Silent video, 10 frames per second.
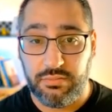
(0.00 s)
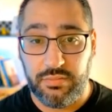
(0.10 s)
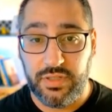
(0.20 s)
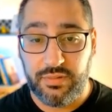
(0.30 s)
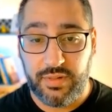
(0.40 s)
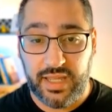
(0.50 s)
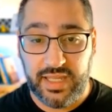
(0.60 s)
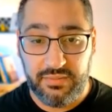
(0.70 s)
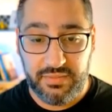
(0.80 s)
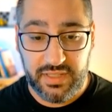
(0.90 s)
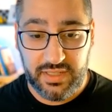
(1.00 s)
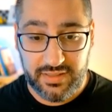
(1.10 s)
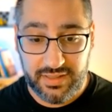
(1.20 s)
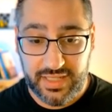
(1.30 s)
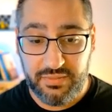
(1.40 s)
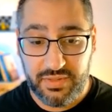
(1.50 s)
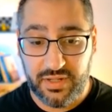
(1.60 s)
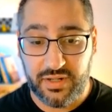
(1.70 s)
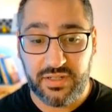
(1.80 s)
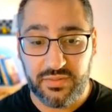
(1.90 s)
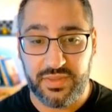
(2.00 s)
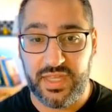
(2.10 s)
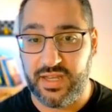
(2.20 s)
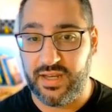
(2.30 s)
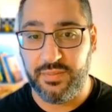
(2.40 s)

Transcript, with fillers: you know, I can't really can't really argue with that.